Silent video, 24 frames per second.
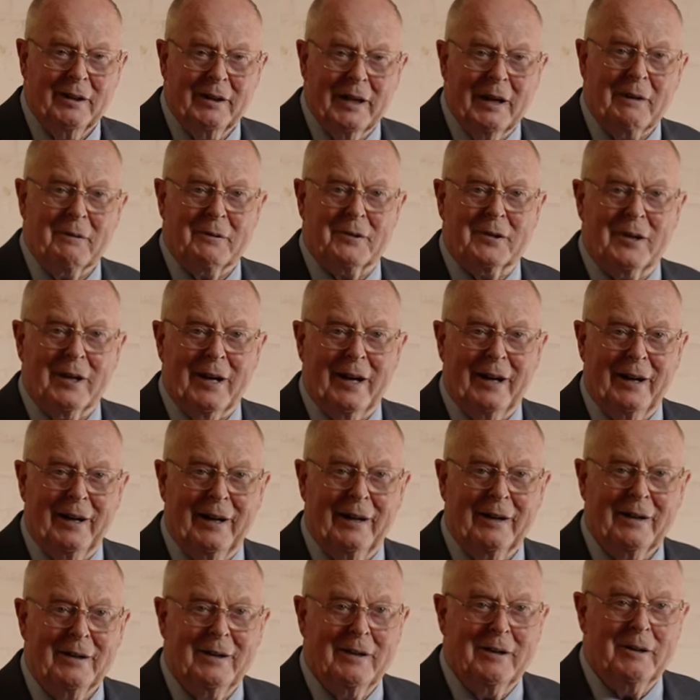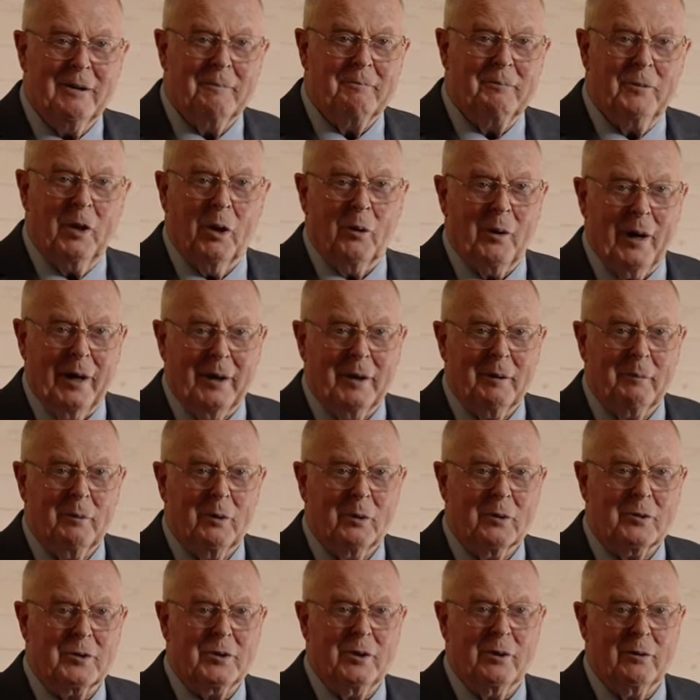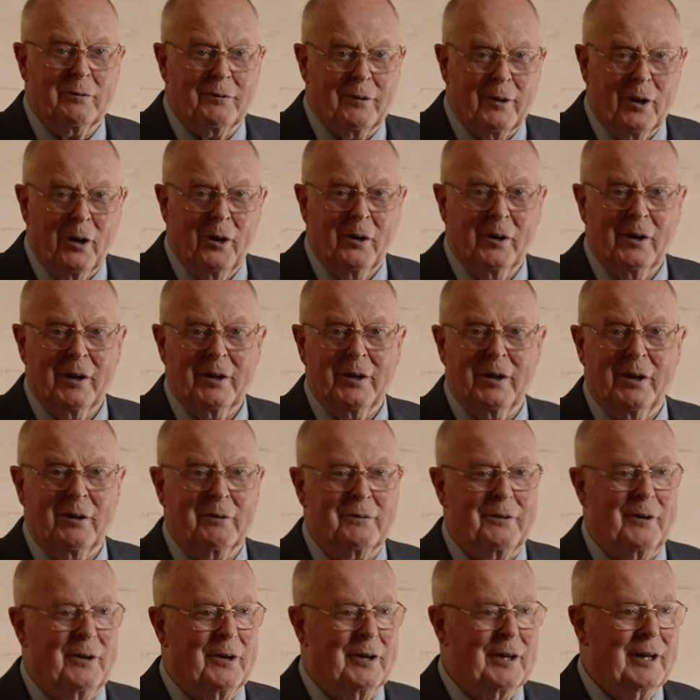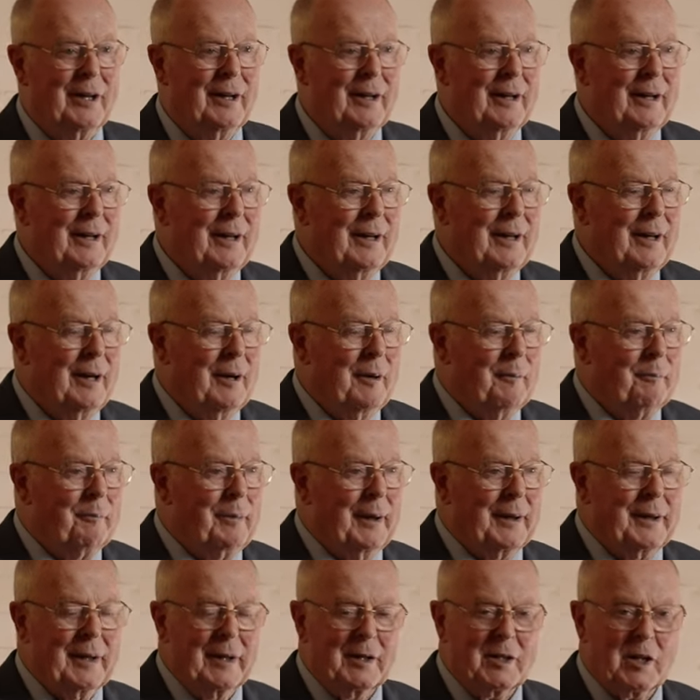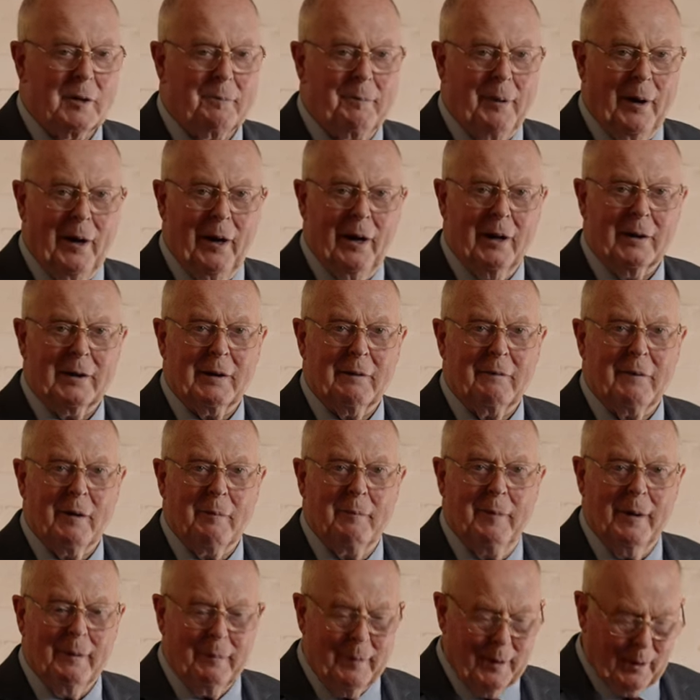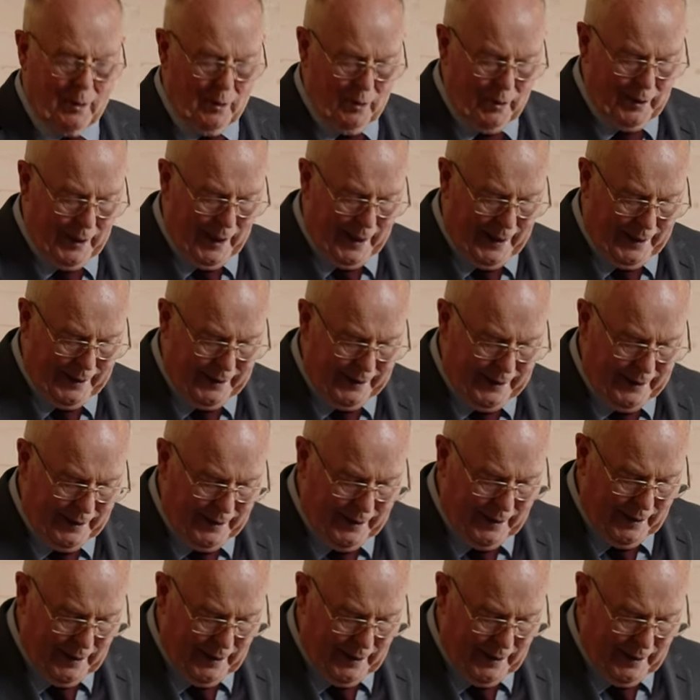lives there, no animals, no flora, no fauna, but it's a part of the biblical land